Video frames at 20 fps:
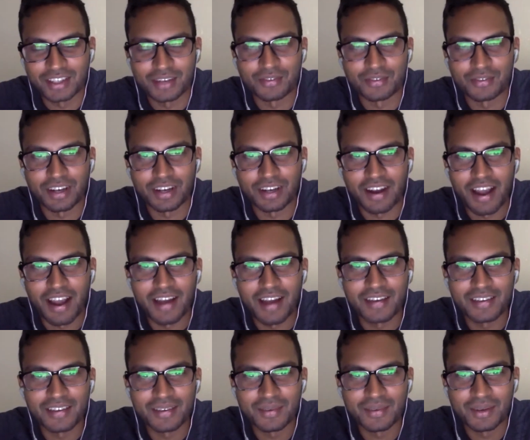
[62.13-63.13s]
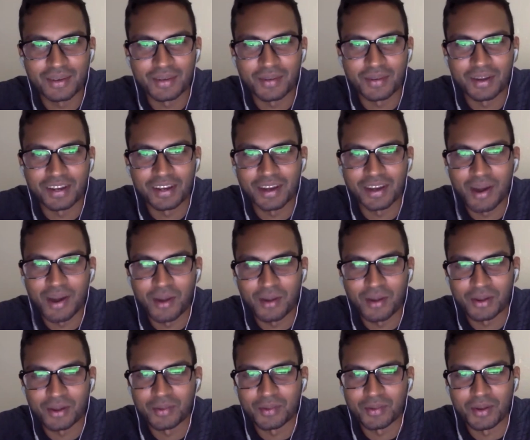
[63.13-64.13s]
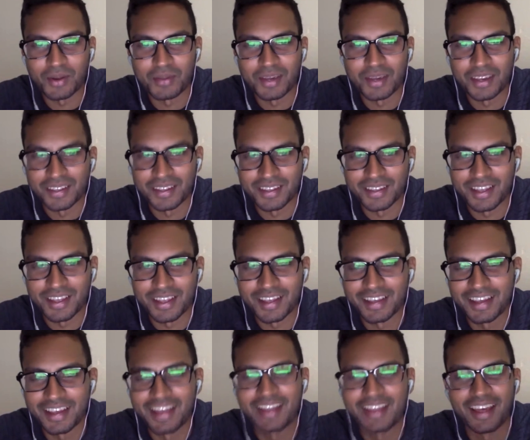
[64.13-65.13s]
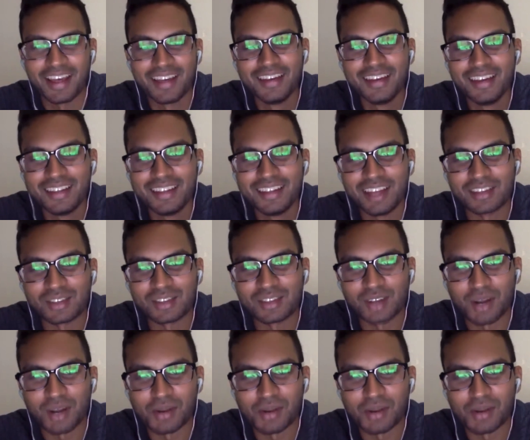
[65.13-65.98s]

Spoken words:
figure out where you want to go, where you want to be. That's incredible.